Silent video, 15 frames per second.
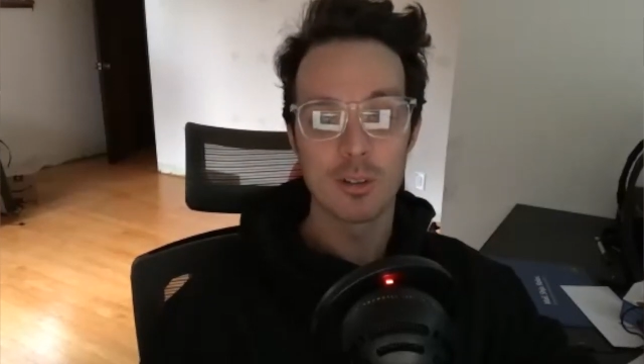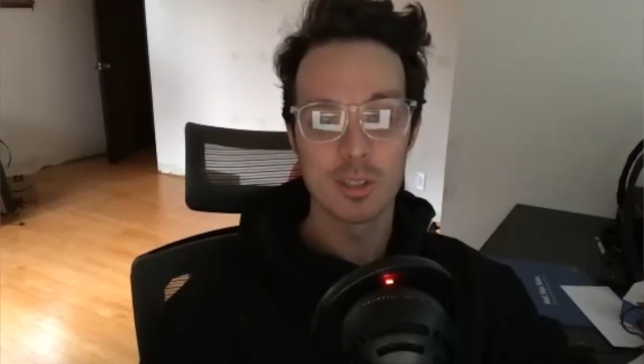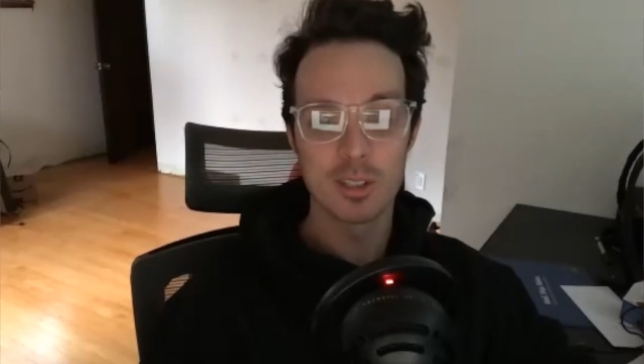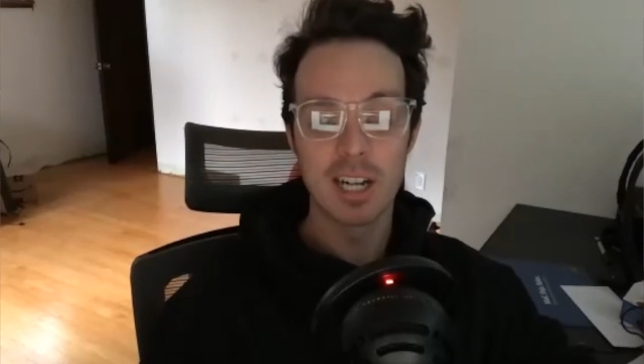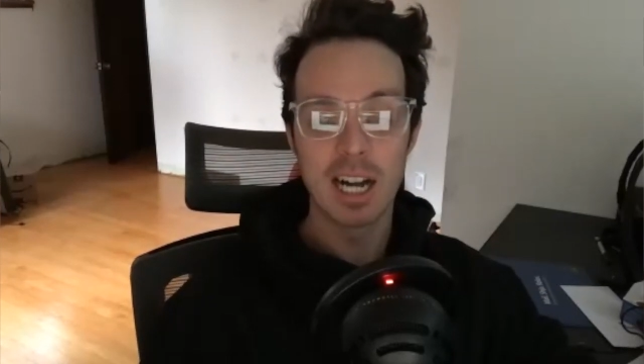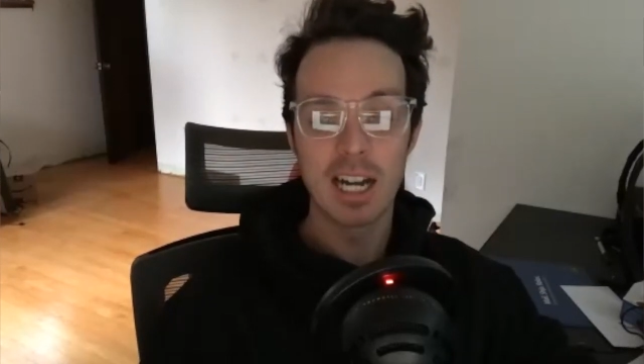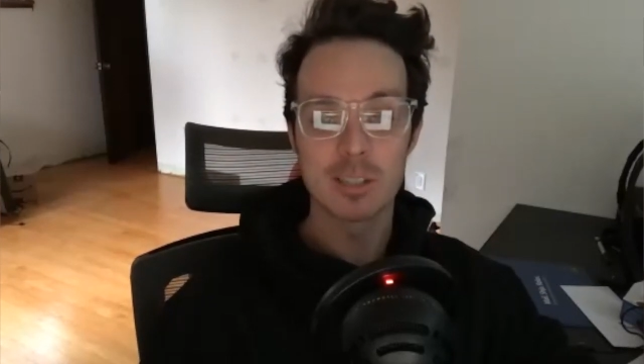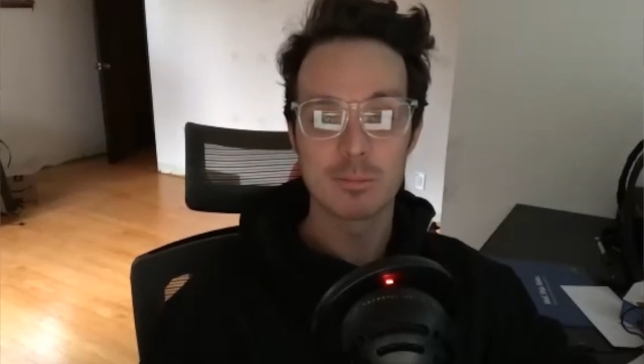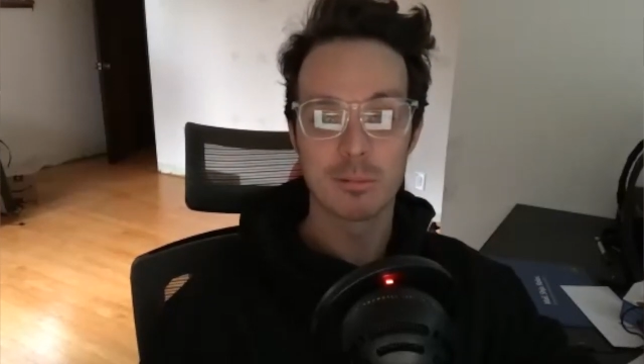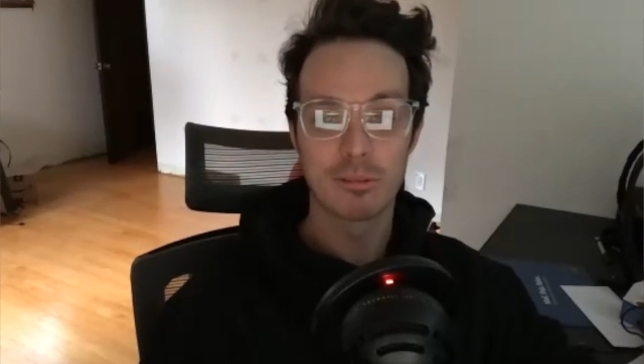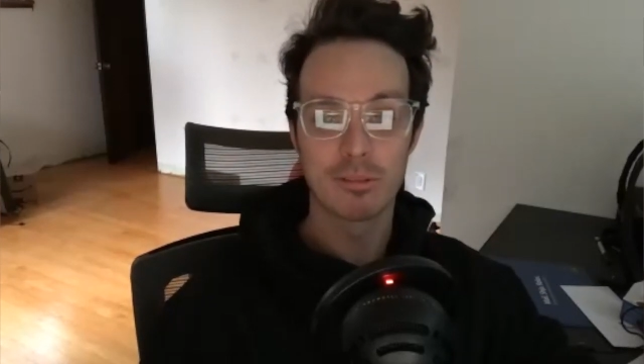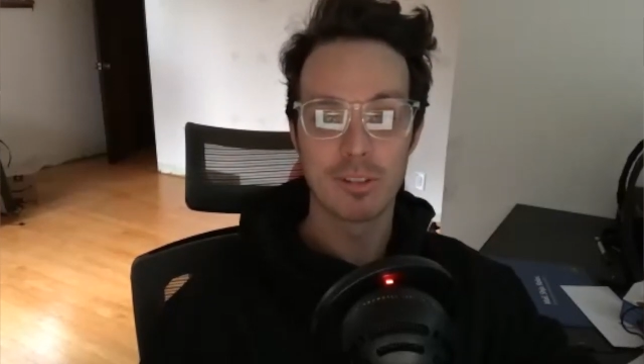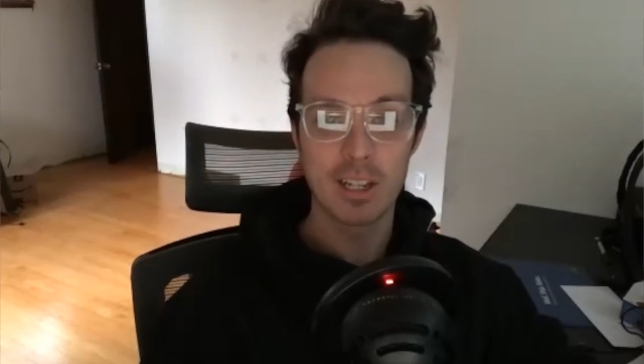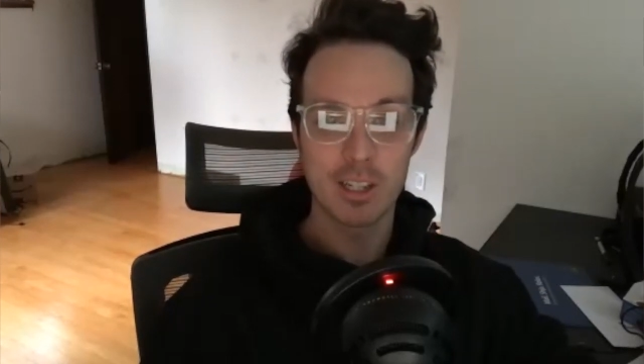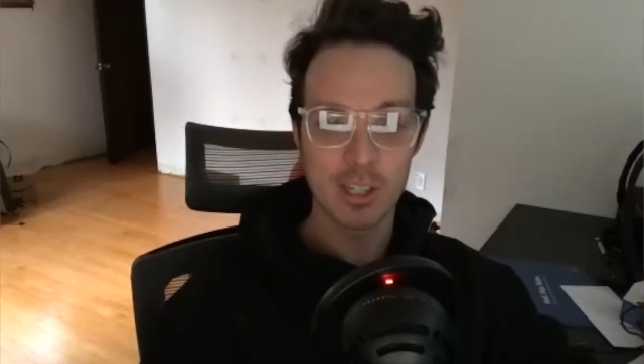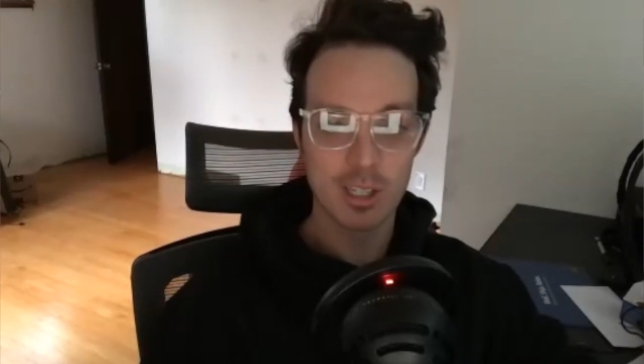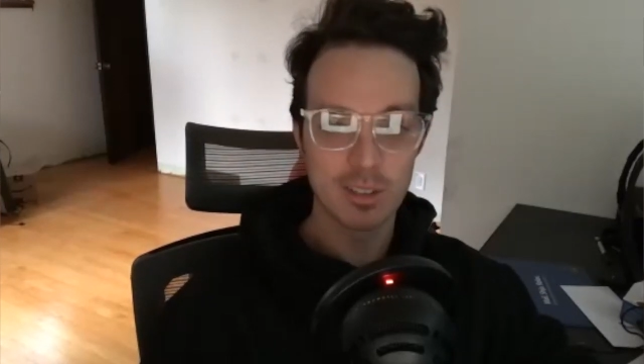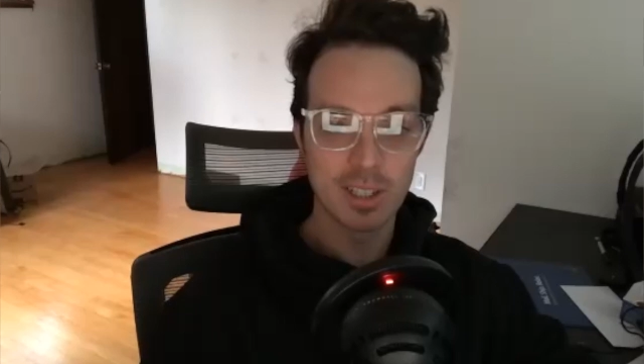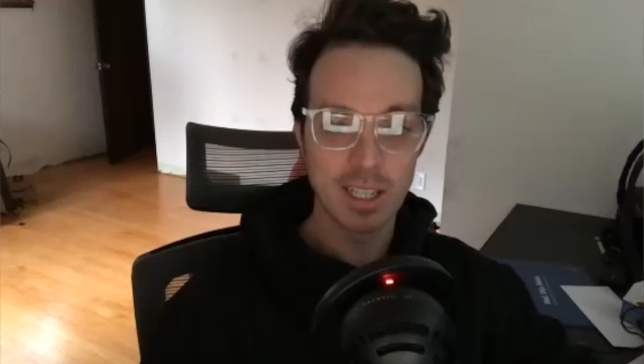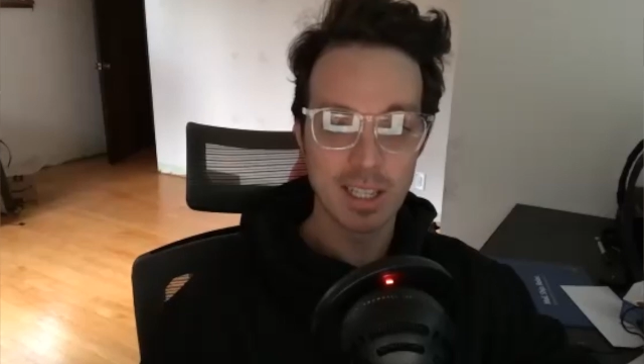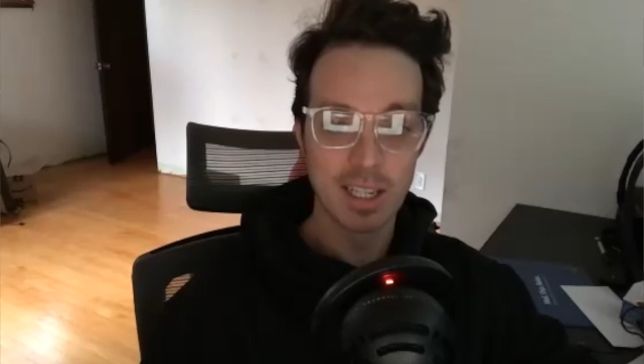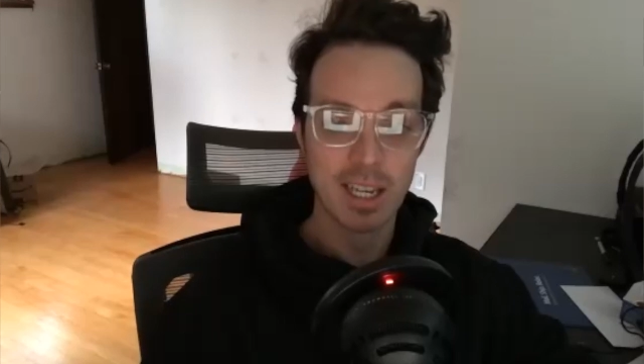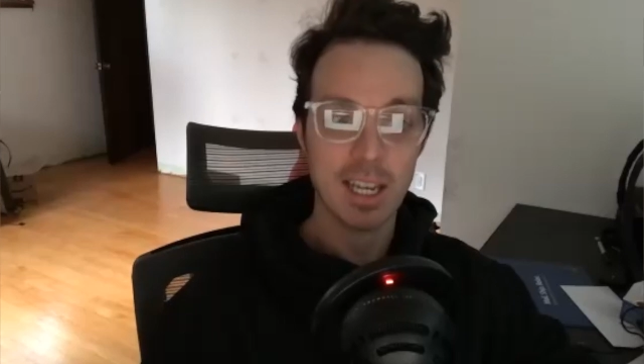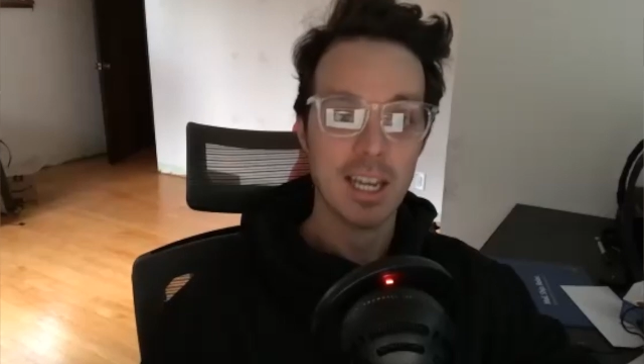glass professionally,